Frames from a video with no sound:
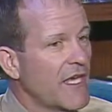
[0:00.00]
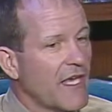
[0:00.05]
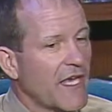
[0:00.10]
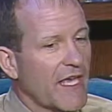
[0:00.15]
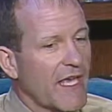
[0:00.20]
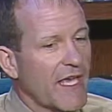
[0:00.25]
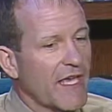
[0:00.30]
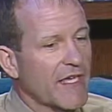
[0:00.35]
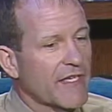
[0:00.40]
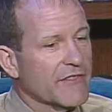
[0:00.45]

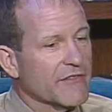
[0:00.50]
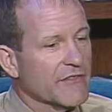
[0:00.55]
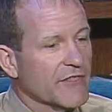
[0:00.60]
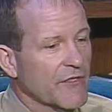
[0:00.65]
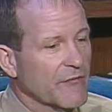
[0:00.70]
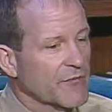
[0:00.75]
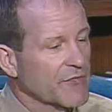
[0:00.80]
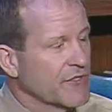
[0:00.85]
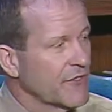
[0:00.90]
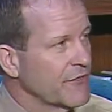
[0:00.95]
And
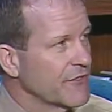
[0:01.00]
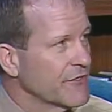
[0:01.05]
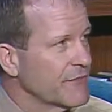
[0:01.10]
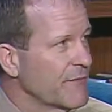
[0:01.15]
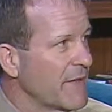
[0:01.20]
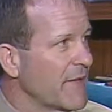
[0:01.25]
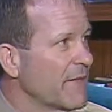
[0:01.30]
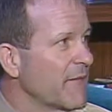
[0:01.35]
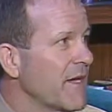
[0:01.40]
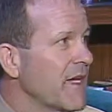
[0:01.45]
some students
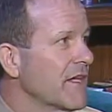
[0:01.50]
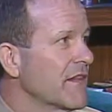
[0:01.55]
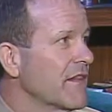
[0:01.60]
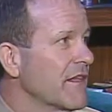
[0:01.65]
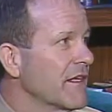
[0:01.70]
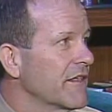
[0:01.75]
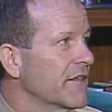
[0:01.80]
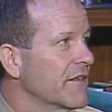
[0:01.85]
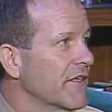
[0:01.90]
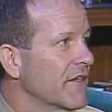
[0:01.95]
may make
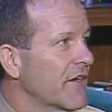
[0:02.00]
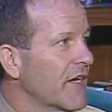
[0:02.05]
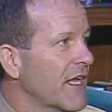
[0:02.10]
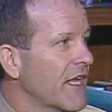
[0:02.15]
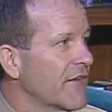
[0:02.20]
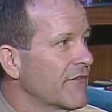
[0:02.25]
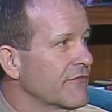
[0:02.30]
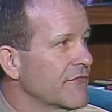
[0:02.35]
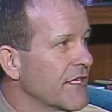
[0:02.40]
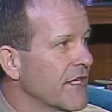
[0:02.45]
that their
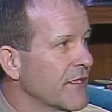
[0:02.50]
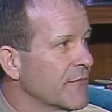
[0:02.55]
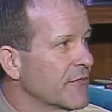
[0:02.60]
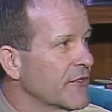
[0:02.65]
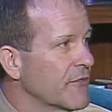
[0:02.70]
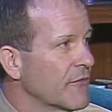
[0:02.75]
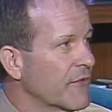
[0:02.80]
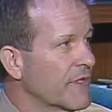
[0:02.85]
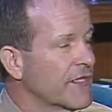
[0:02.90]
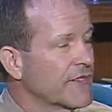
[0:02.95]
lifetime
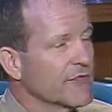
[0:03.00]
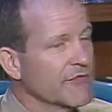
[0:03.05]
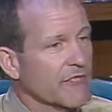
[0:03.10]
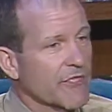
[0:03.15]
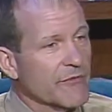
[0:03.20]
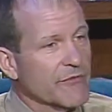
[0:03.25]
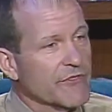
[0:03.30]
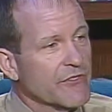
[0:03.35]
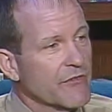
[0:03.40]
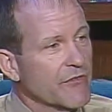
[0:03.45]
career.
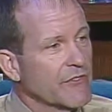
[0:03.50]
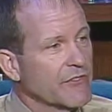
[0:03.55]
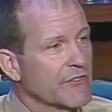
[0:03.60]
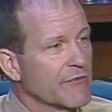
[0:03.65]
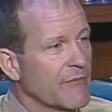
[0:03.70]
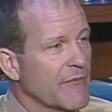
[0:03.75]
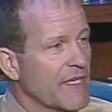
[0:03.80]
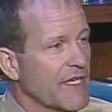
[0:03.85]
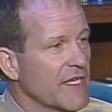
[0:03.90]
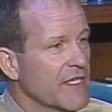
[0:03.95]
Some students
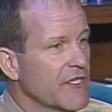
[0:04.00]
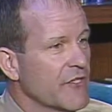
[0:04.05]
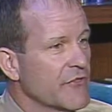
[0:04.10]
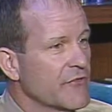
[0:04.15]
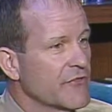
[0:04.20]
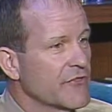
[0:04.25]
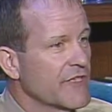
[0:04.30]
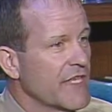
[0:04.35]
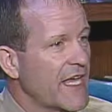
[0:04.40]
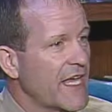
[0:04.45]
may
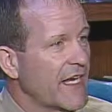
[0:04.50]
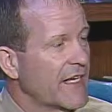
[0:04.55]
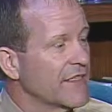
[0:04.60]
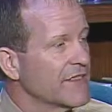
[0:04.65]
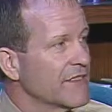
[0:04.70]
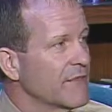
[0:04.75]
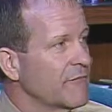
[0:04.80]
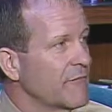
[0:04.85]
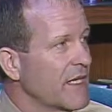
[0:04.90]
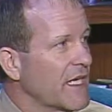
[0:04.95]
use that
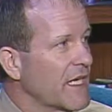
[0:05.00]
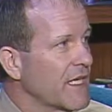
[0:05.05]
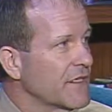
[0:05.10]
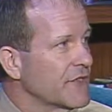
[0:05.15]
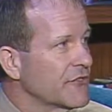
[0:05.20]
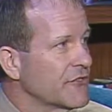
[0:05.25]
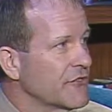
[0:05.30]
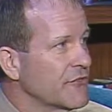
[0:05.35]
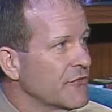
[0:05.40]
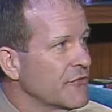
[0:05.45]
as a
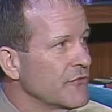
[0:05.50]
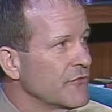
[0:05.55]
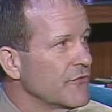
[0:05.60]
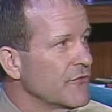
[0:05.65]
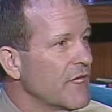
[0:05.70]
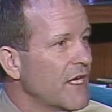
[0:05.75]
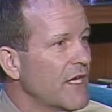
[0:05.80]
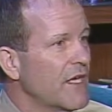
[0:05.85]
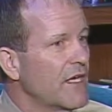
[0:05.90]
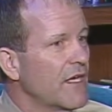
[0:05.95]
means to
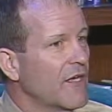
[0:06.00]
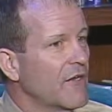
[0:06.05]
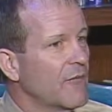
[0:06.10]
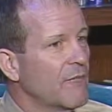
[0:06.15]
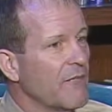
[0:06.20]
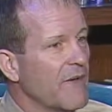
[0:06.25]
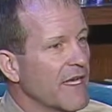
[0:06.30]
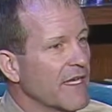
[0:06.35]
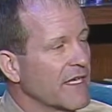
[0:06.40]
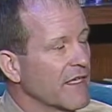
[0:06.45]

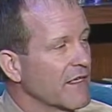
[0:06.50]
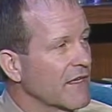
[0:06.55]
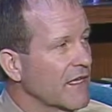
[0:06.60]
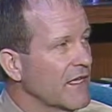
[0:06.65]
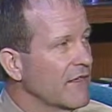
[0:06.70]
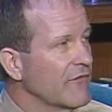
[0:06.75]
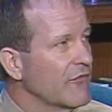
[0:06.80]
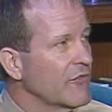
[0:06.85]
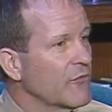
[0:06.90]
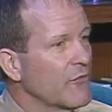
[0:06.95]
make a
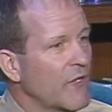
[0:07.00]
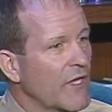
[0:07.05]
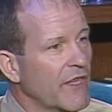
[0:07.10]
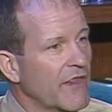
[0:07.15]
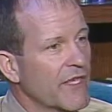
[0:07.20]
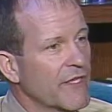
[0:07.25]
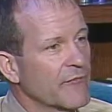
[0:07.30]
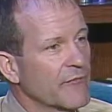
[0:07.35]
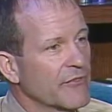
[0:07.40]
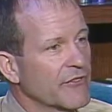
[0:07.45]
living while
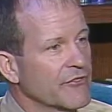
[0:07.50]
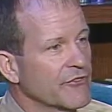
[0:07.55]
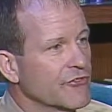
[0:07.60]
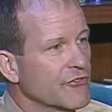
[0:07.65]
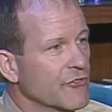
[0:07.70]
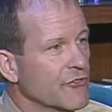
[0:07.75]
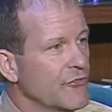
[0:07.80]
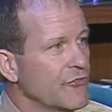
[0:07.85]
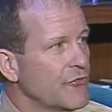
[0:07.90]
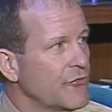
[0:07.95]
they
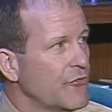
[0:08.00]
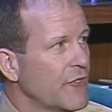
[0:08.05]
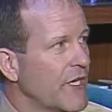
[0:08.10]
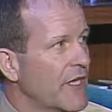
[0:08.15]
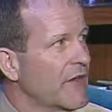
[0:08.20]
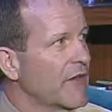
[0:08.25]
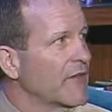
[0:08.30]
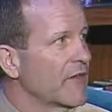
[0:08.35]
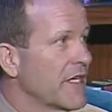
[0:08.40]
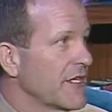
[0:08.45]
pursue
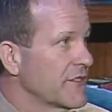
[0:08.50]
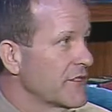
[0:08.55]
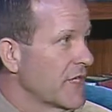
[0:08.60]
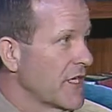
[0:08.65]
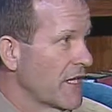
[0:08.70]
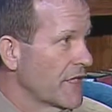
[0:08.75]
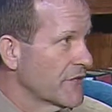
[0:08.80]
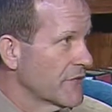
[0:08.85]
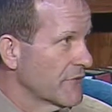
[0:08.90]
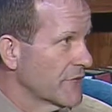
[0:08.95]
other
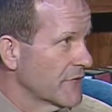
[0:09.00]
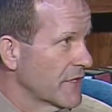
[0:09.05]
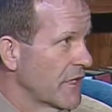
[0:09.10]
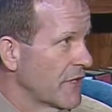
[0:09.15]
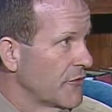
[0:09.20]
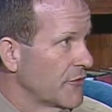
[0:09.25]
educational goals.